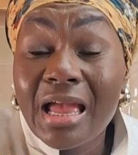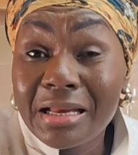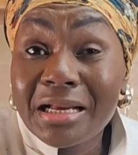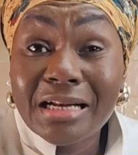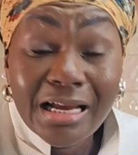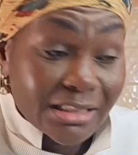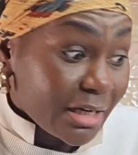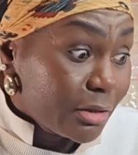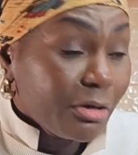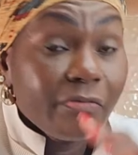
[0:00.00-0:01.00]
And can I
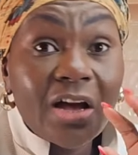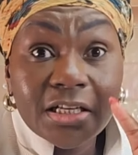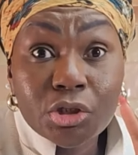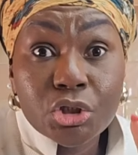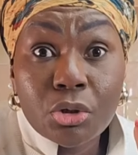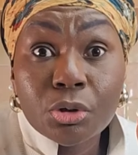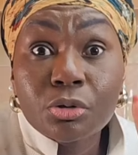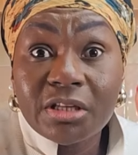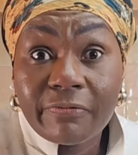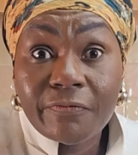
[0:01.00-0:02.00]
tell you, if I can show
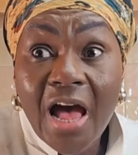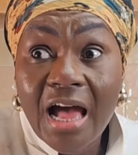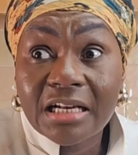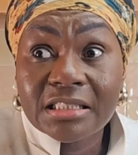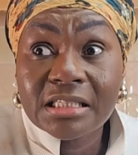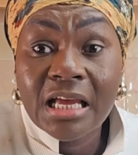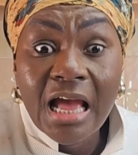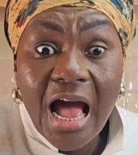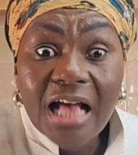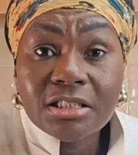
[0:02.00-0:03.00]
you the fact,
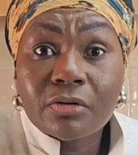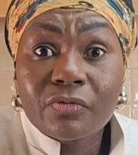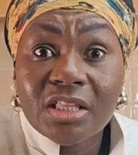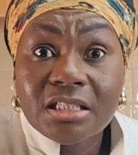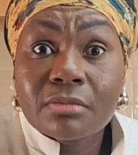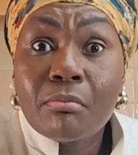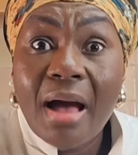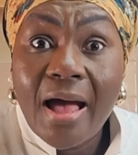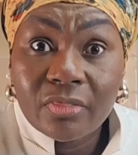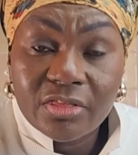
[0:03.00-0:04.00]
as of this
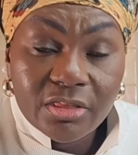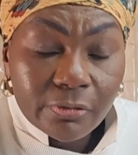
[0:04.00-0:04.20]
month,